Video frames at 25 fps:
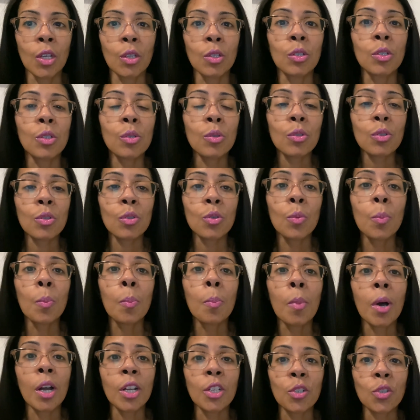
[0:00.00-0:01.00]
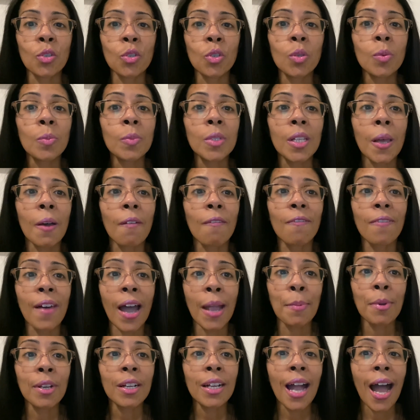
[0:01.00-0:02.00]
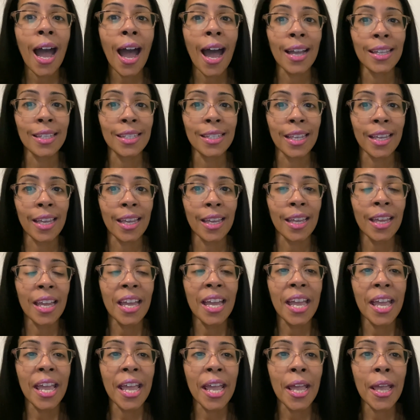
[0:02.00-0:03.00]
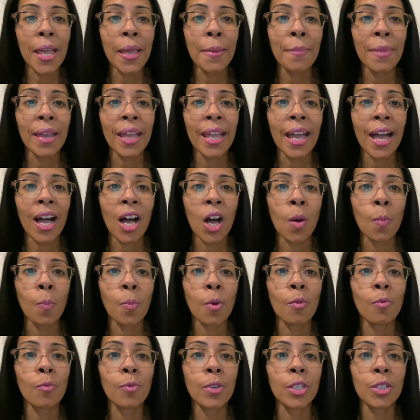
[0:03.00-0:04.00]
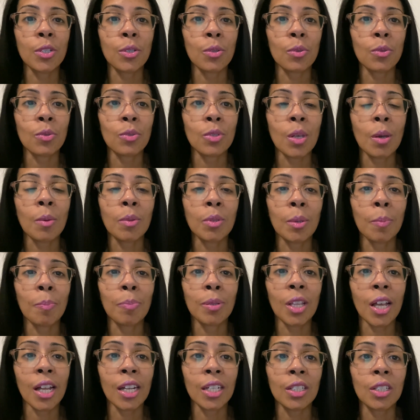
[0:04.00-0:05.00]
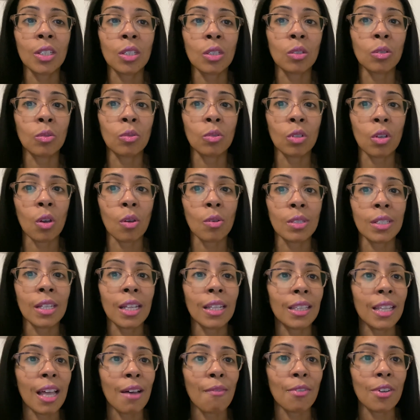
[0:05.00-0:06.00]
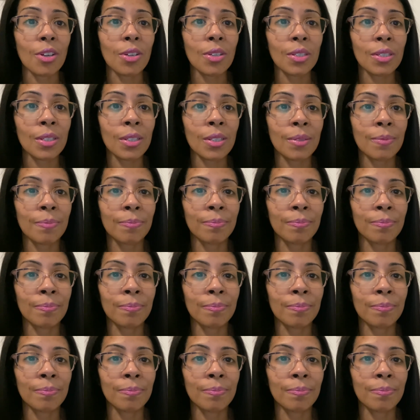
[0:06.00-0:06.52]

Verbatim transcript: Due to mushrooms' fiber content, it may help reduce the blood glucose levels.